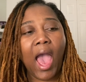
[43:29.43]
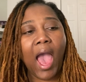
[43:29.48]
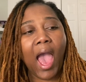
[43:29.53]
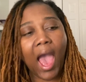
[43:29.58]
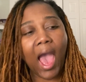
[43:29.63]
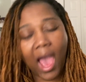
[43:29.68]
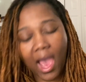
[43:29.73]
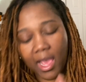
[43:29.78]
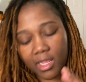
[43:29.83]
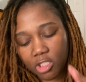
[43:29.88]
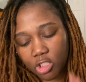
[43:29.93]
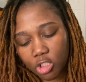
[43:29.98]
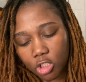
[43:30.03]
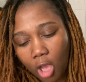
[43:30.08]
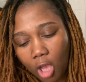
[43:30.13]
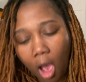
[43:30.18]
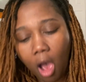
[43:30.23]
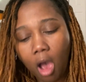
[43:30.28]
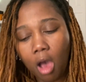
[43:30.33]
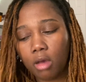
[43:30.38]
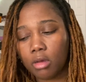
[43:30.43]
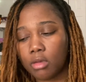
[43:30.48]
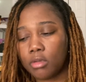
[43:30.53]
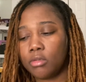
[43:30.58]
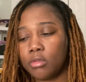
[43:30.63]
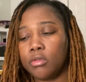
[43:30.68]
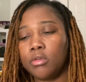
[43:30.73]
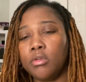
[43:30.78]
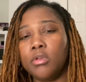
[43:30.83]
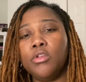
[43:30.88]
I talk
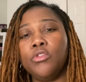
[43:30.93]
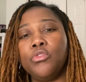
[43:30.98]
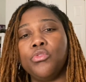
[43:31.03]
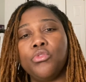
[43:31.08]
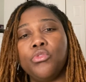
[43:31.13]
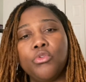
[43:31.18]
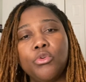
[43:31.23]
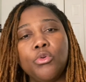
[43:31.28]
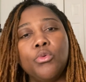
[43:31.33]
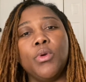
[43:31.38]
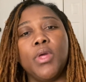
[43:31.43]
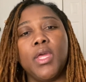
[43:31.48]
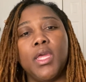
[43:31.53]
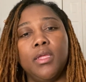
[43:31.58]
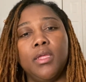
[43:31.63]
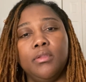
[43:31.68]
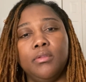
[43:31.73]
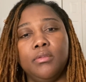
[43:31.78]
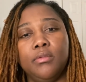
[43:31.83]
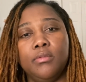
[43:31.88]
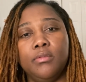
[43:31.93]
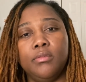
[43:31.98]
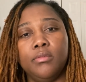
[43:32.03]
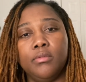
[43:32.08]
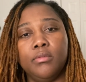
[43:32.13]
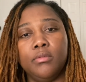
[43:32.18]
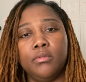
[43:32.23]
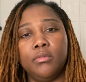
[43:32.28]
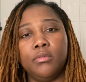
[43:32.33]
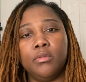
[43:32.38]
through it.
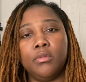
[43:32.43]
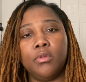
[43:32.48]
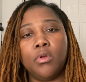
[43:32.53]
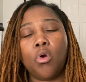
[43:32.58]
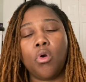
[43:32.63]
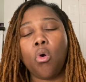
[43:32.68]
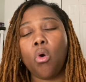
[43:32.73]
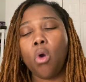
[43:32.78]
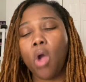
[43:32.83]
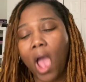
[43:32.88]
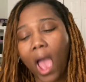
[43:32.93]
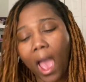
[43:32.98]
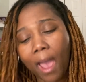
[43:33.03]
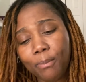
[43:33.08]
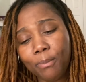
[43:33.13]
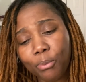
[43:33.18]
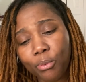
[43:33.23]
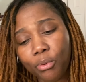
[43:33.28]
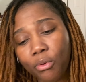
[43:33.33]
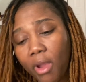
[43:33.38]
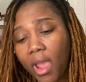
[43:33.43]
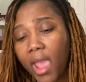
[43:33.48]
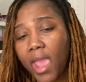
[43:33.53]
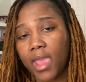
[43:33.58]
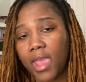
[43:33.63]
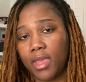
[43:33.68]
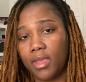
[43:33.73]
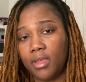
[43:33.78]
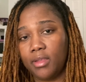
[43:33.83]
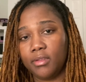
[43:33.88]
Or I
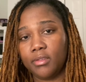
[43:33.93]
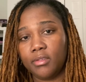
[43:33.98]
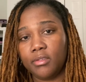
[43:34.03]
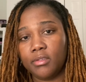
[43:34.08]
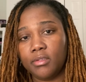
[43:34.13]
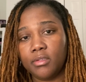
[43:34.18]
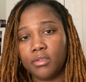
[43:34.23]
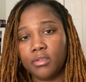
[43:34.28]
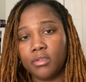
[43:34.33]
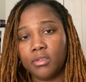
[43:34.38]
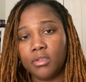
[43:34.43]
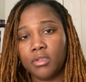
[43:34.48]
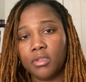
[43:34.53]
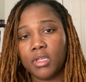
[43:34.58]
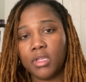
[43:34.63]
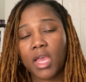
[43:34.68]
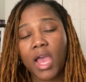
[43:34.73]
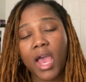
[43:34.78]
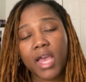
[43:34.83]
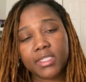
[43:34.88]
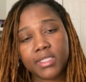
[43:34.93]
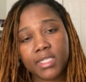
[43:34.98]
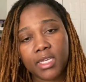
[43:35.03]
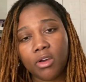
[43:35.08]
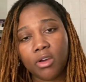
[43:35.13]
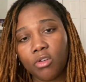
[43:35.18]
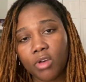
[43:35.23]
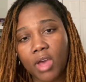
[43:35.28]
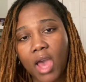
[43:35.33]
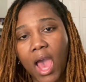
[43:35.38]
pray. I
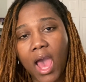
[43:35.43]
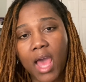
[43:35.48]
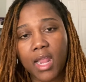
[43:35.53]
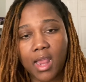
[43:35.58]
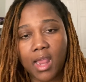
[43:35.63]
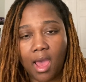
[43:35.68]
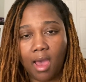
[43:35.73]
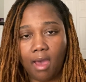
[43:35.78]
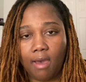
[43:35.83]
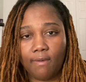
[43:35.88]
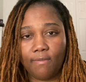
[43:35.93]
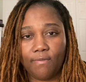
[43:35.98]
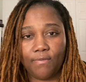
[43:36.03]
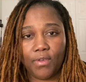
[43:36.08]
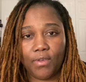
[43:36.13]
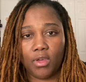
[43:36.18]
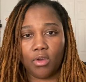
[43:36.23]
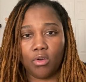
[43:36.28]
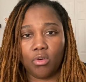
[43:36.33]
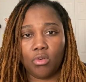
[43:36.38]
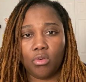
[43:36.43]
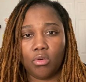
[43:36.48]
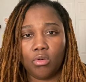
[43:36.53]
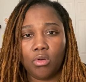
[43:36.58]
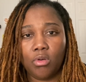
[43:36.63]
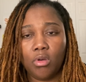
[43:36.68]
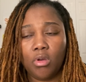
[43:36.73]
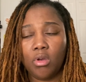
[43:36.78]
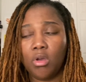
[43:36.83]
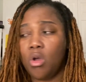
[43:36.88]
tell God how I feel.
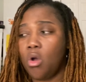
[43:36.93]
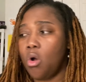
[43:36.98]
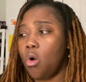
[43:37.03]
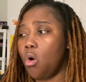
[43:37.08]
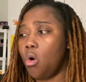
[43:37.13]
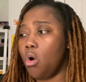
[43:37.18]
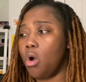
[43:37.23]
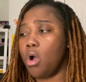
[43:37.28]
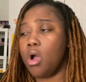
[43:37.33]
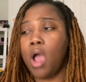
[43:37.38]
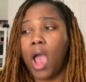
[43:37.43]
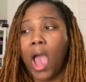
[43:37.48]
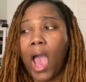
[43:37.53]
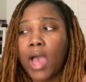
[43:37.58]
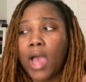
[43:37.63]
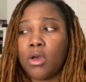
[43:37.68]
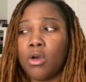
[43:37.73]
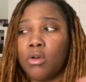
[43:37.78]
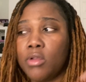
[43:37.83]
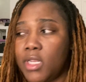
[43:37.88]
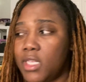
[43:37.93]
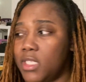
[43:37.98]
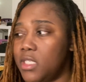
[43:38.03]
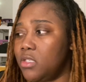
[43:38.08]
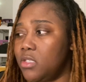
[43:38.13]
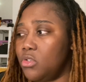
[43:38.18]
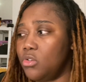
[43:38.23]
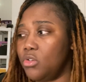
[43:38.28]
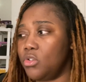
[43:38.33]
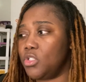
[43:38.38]
Or I go
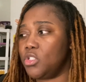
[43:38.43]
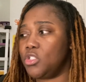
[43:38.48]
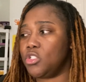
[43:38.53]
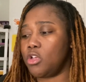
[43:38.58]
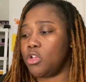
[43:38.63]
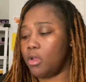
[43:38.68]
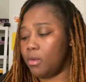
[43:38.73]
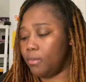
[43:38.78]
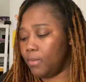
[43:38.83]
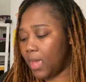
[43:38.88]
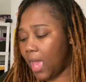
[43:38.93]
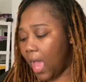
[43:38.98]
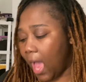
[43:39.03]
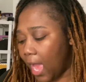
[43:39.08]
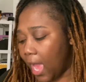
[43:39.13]
listen to a sermon.